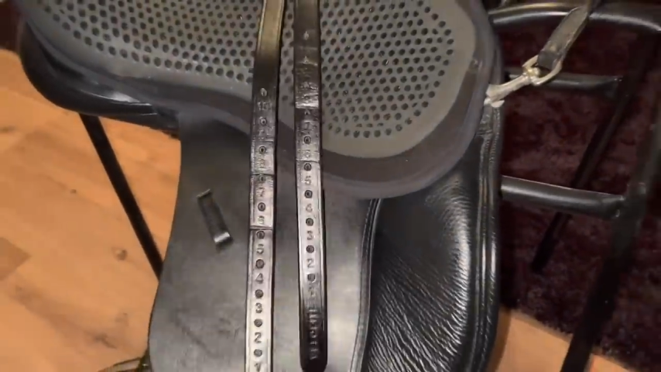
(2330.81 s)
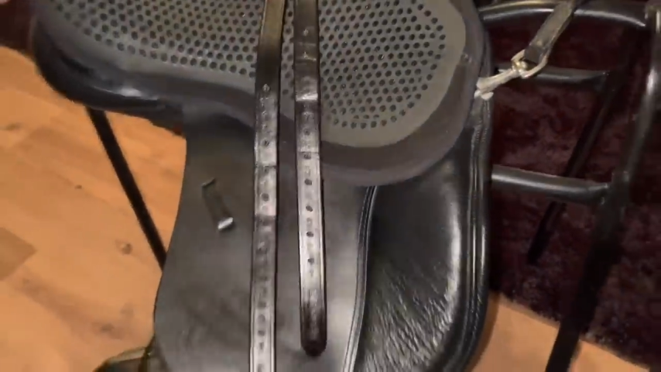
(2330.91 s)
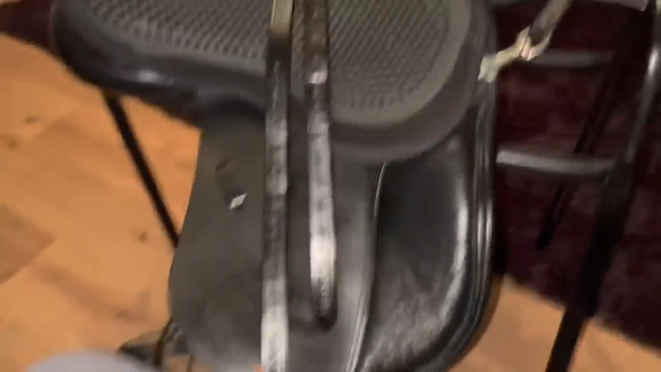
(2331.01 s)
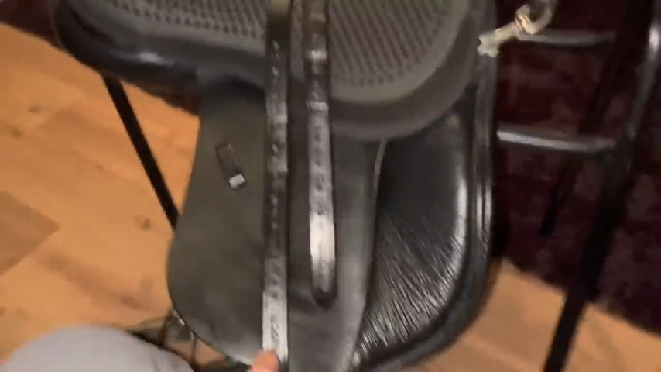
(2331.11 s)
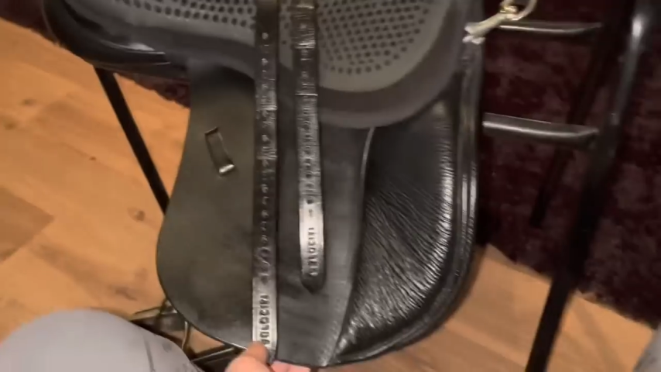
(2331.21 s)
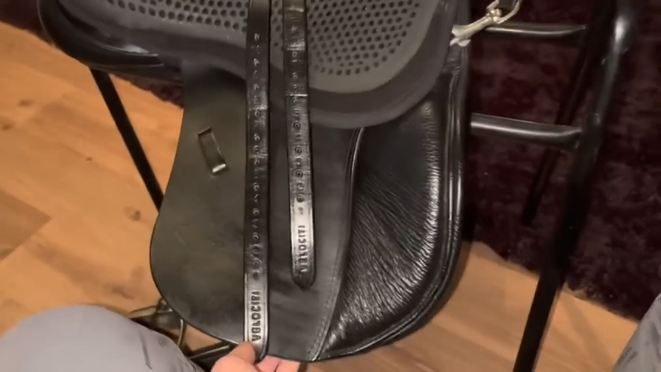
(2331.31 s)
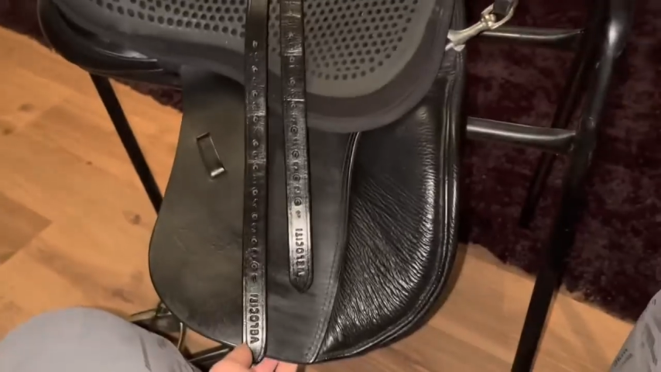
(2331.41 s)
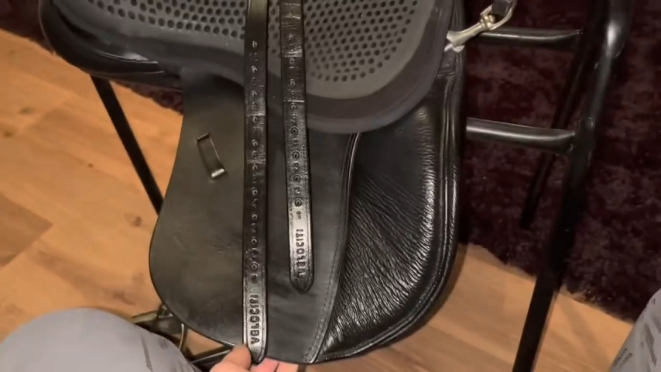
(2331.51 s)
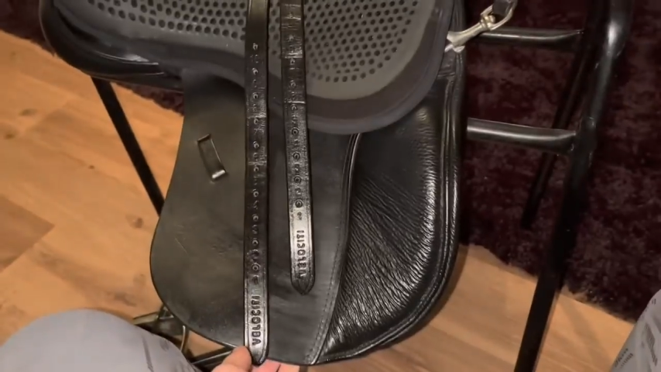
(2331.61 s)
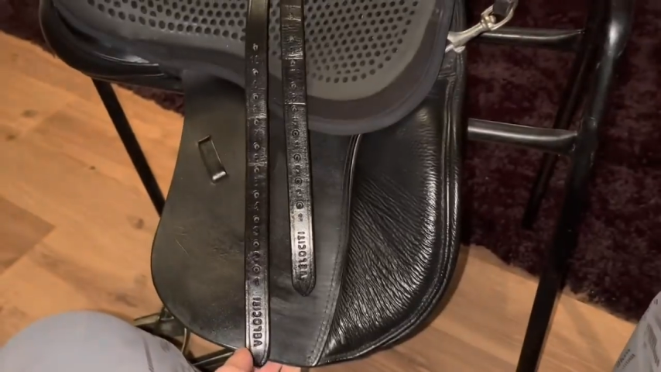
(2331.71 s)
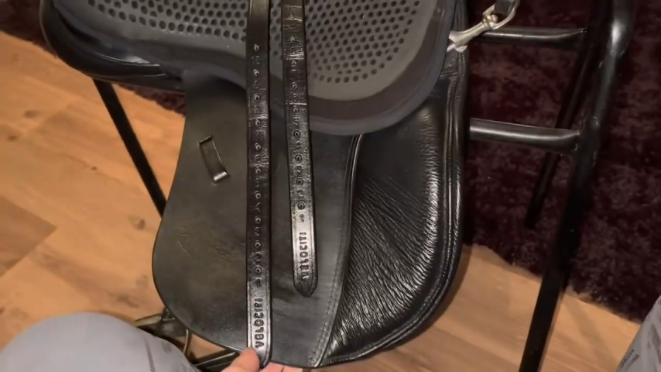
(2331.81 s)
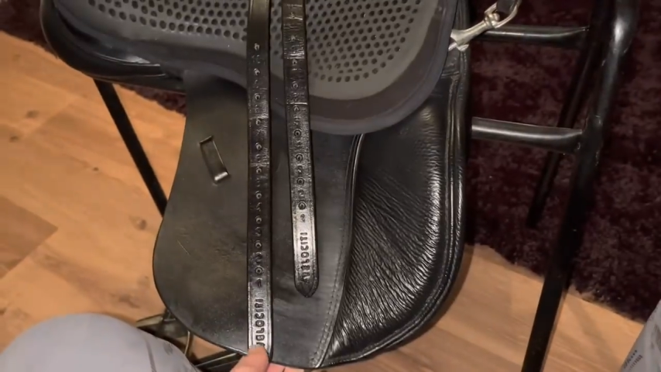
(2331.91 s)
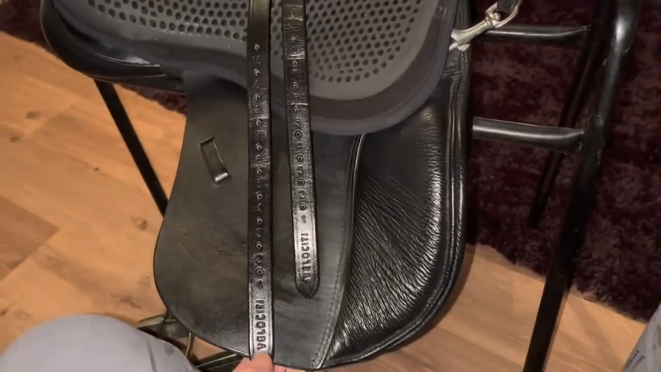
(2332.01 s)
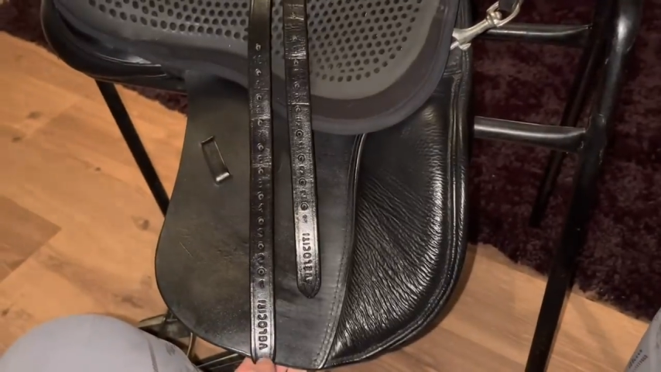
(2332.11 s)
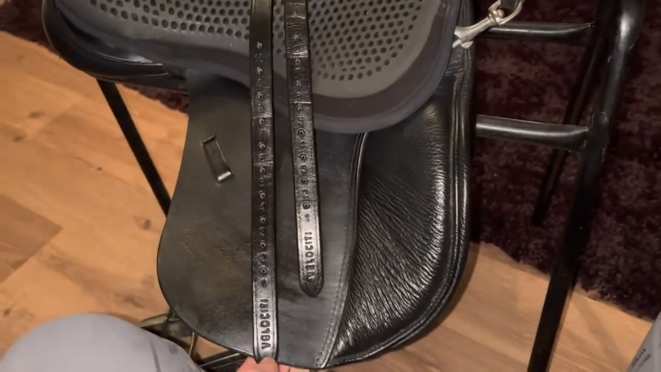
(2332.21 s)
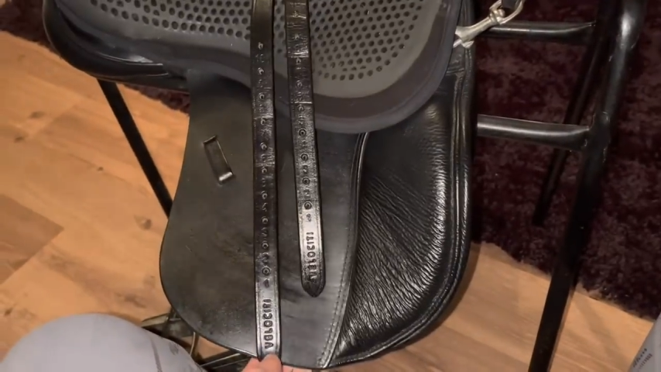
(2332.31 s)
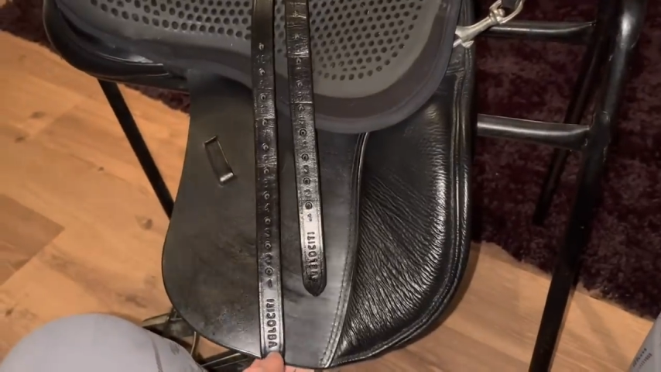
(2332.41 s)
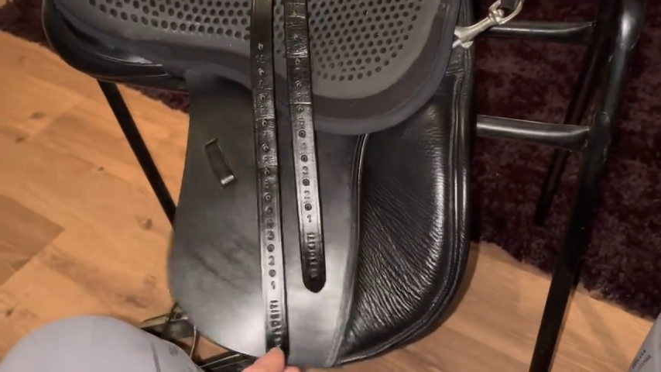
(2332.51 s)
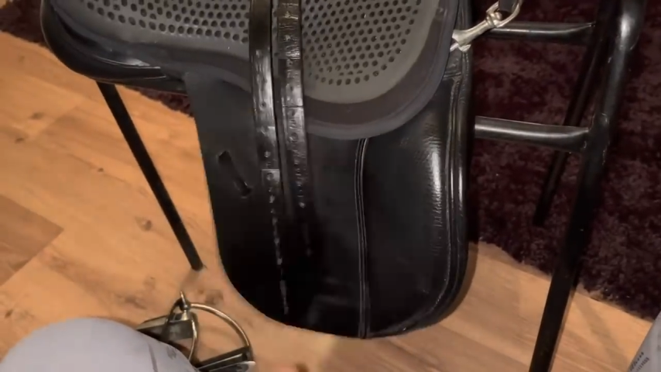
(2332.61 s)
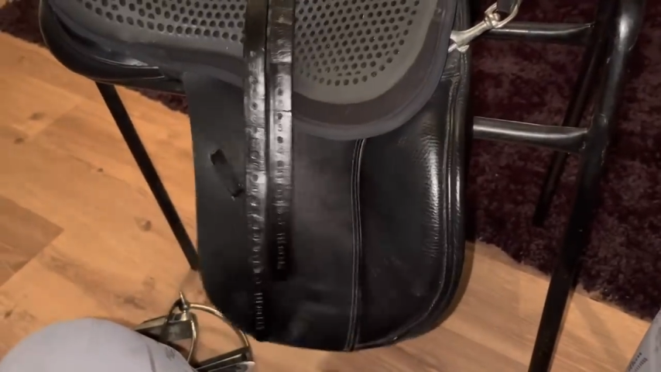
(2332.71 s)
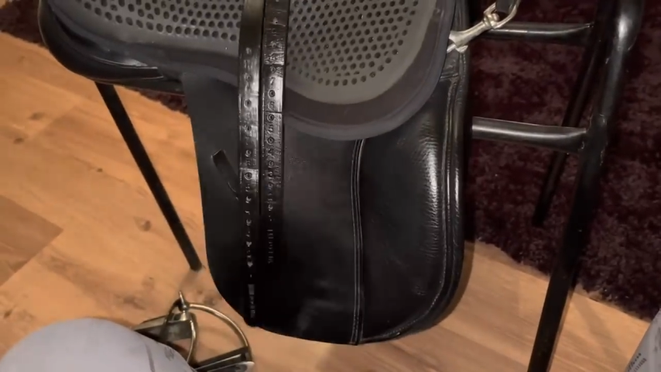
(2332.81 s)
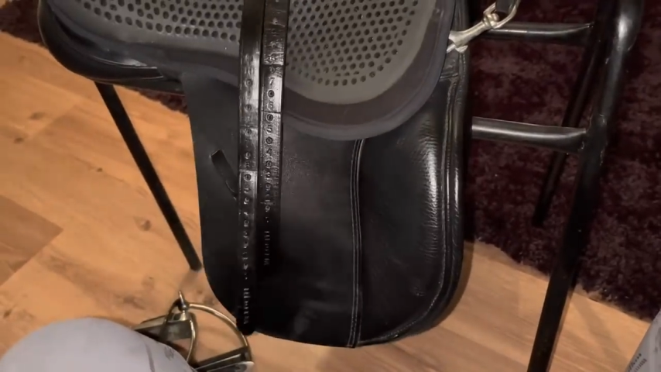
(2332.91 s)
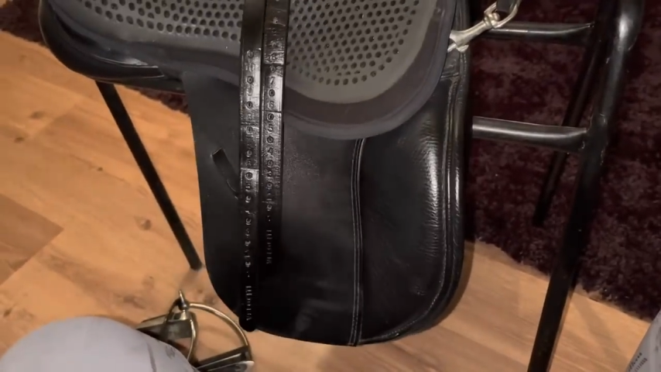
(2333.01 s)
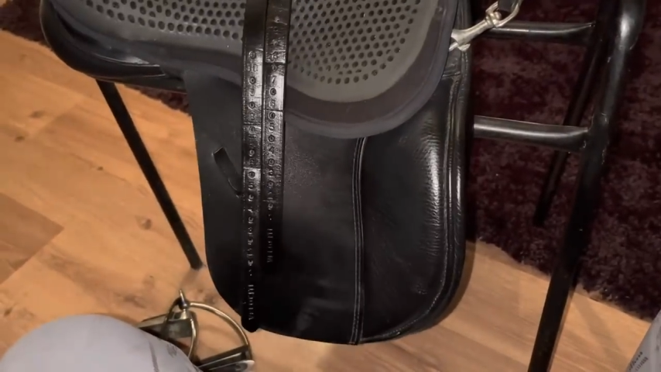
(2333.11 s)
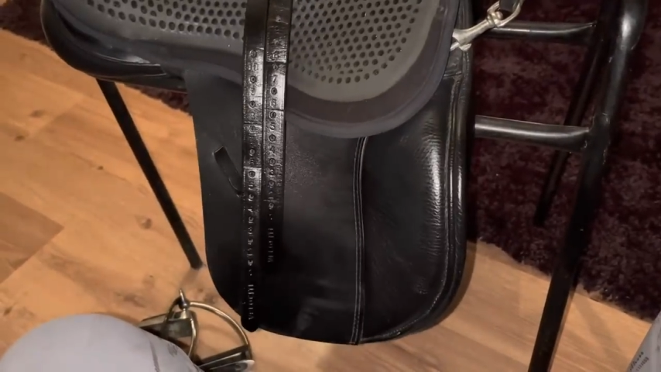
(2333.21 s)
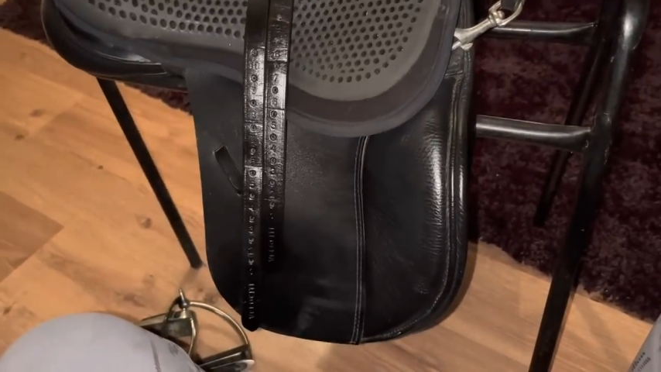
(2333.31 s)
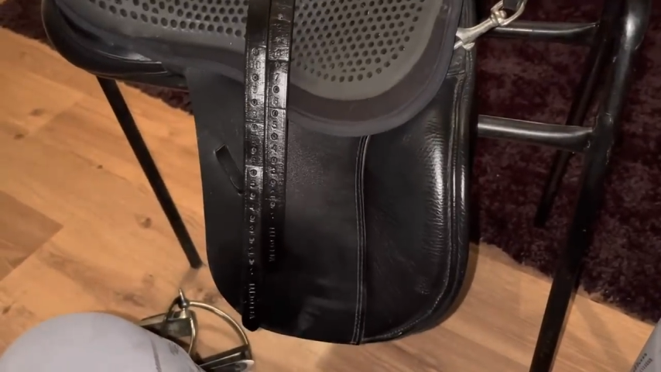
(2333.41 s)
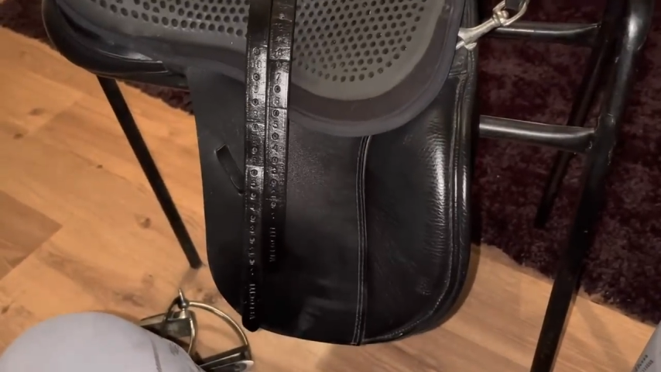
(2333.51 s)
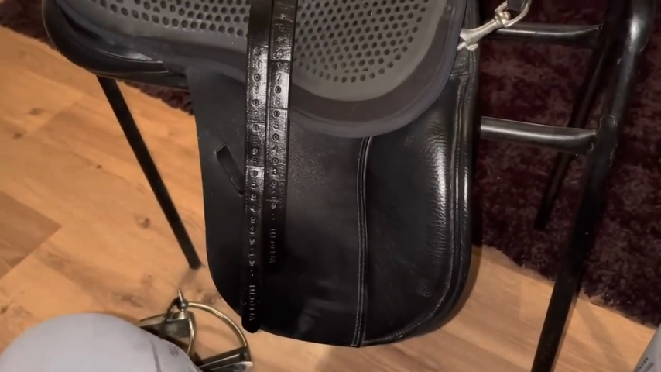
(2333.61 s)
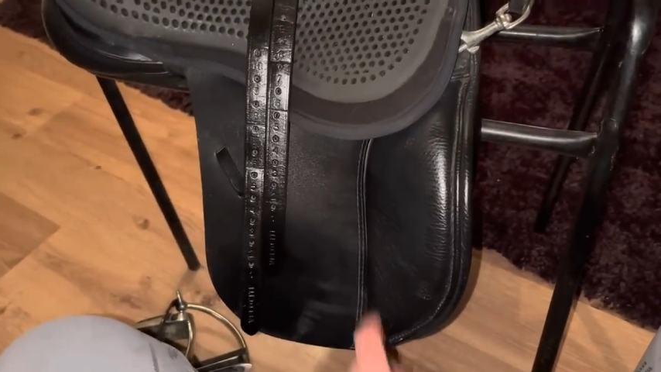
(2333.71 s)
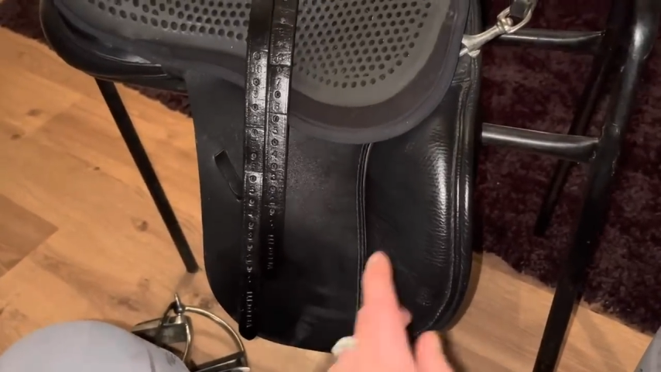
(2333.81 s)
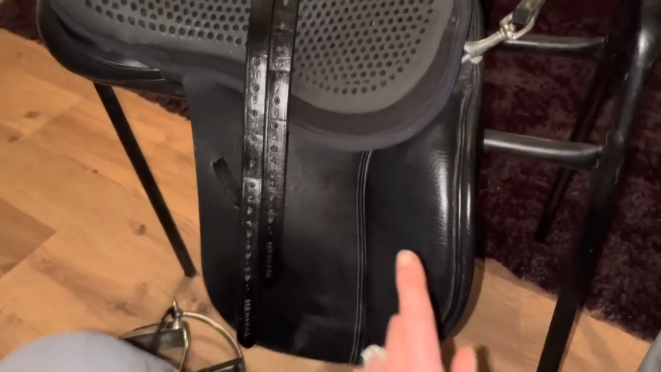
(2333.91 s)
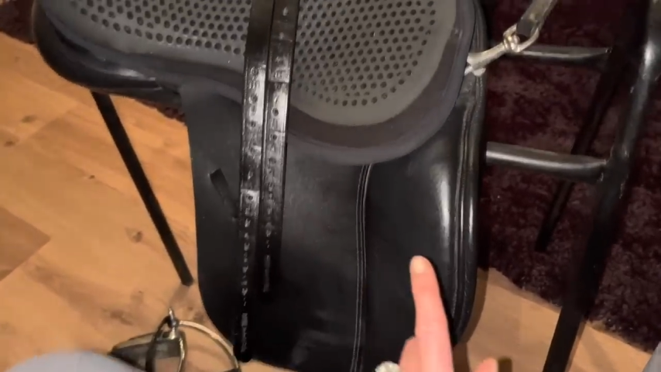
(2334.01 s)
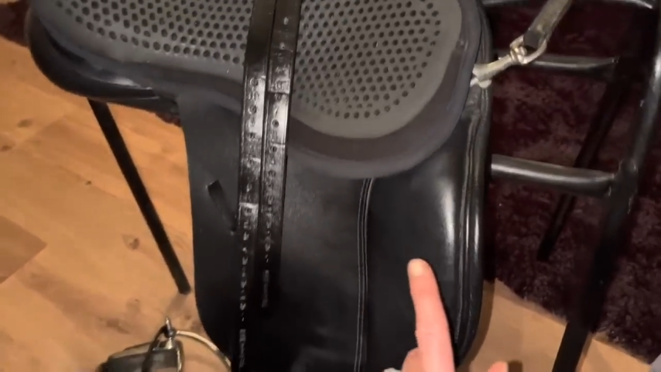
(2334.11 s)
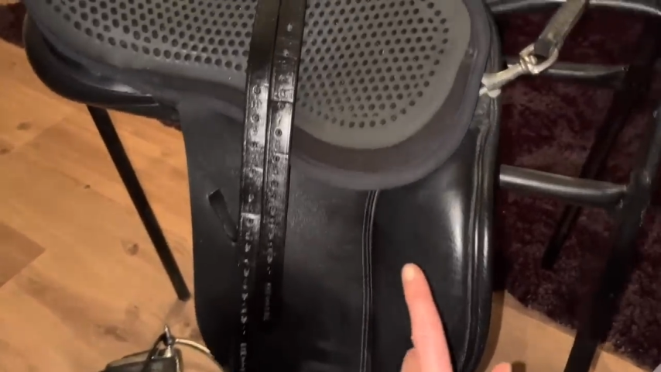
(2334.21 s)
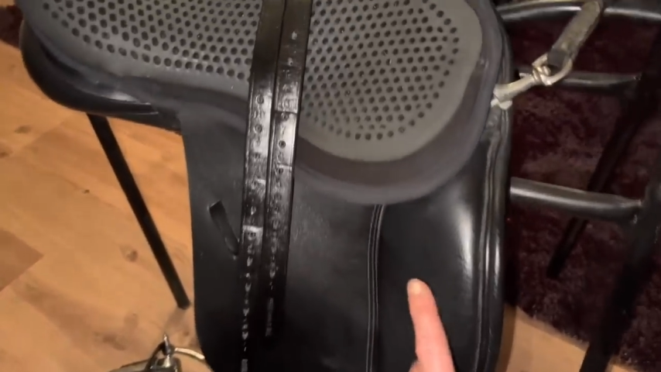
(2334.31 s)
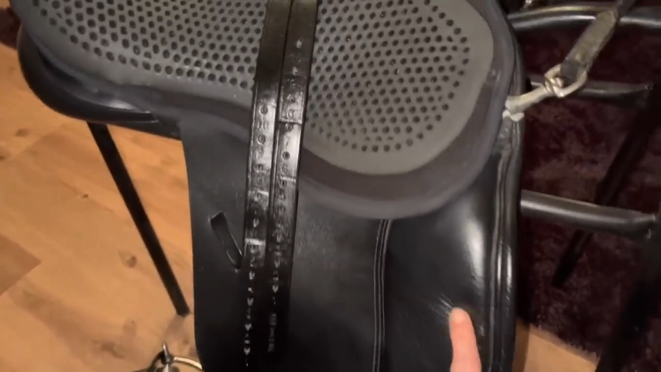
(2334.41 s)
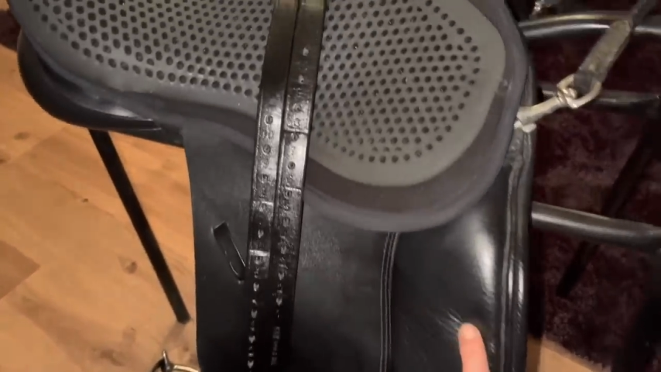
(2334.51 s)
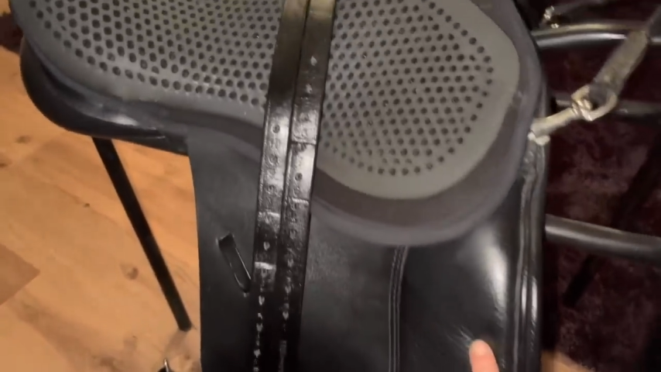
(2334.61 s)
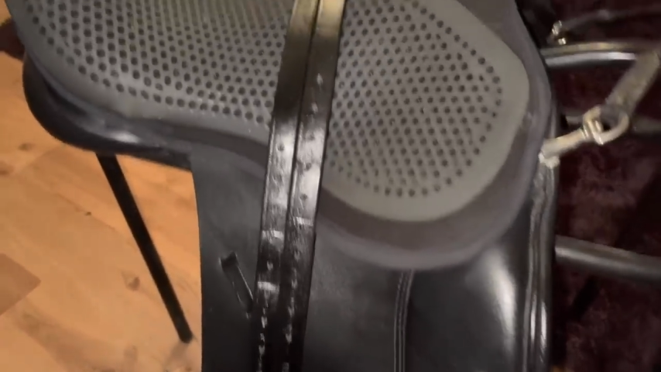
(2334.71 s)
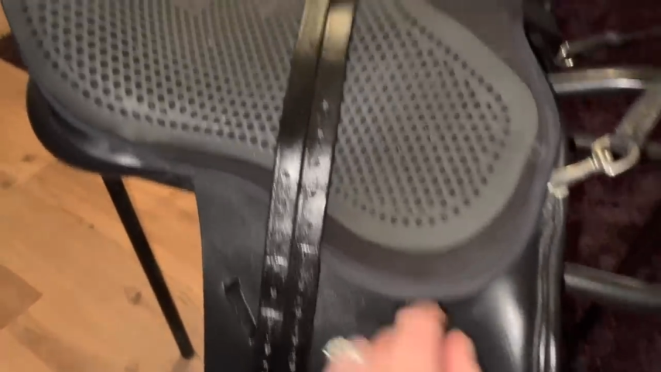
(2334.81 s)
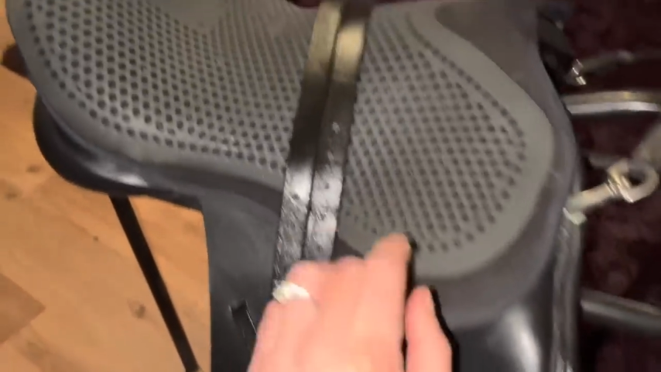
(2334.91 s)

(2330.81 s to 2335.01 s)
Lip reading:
No face is visible, so there are no lips to read.